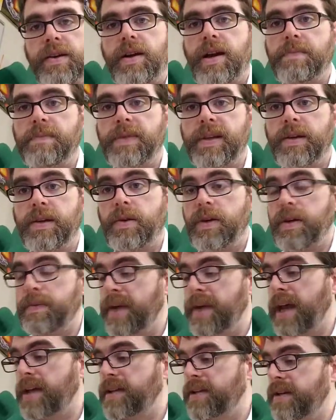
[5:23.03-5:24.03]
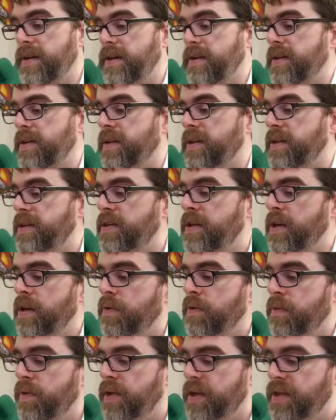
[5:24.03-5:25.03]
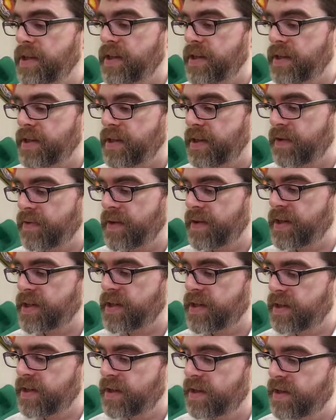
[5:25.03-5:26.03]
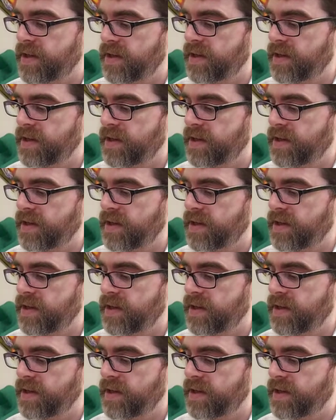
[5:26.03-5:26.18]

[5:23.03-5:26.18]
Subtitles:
commonly going to be asked here is, what is the acceleration